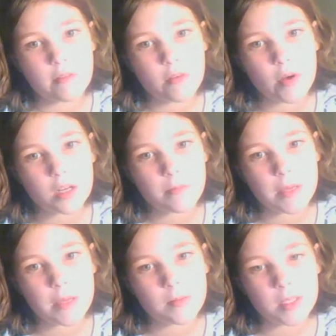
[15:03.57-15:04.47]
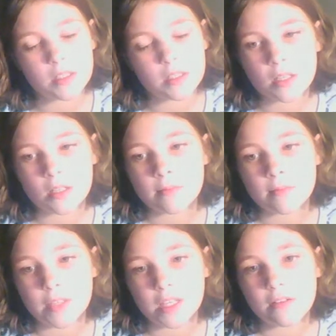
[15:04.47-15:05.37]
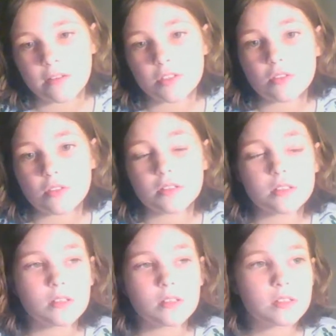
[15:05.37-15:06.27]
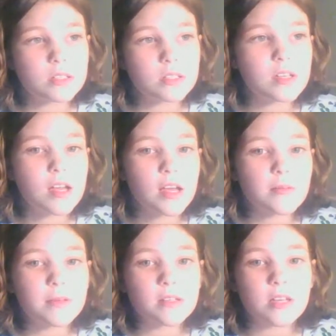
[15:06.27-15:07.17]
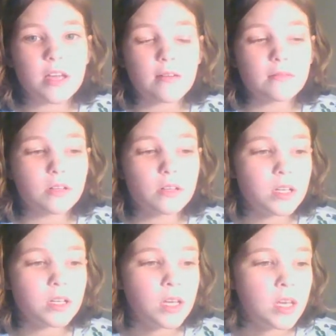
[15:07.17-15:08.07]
away her babies. And I was so sad because I had one,